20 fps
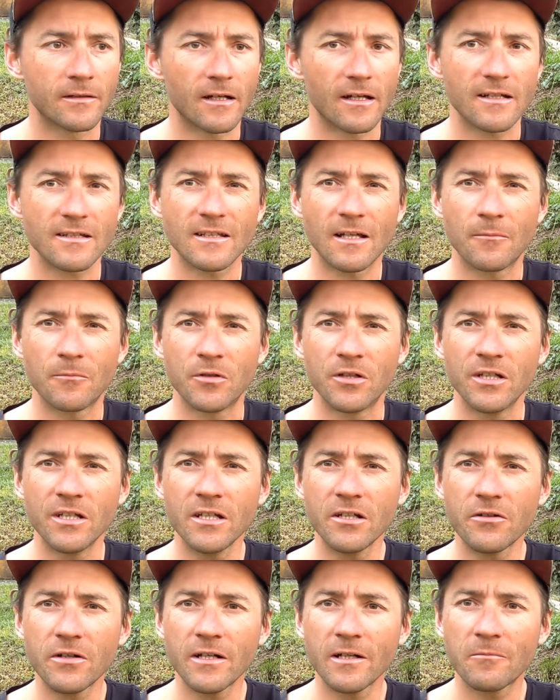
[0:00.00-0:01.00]
as I'm
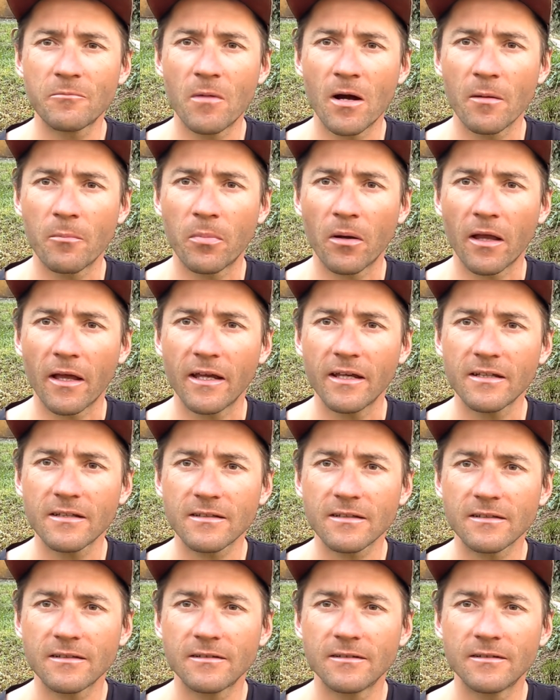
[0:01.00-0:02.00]
nearing my
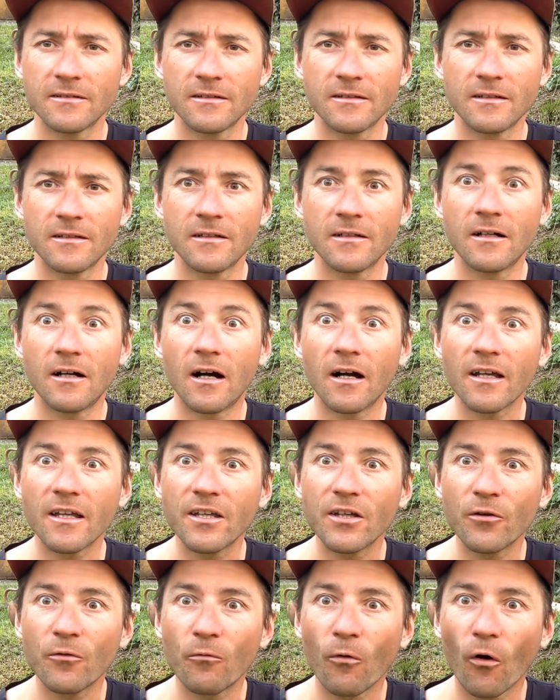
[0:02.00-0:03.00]
place, I
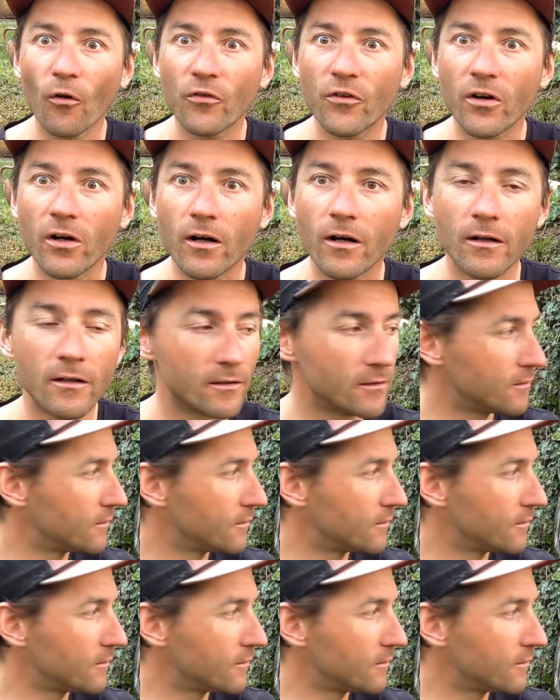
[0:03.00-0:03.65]
hear water.